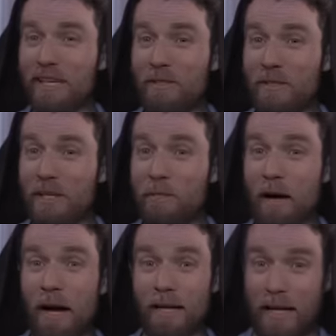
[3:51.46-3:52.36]
living in
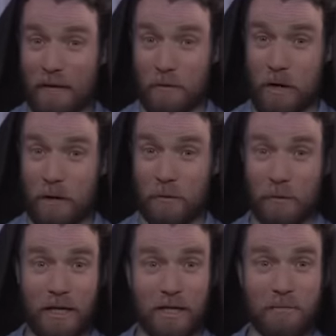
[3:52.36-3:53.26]
my head
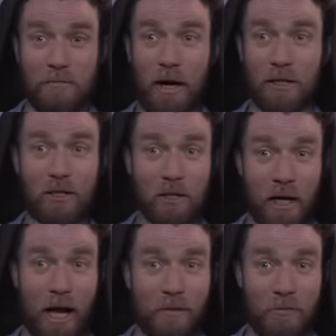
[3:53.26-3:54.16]
rent-free as much as
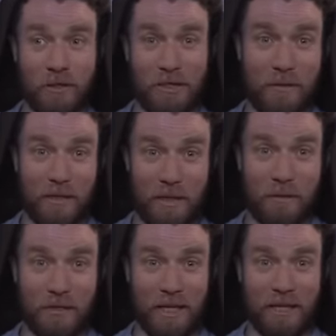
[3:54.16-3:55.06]
I was living in
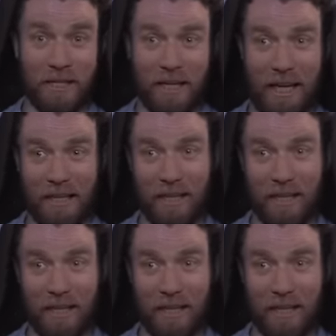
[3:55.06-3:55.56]
Vader's head.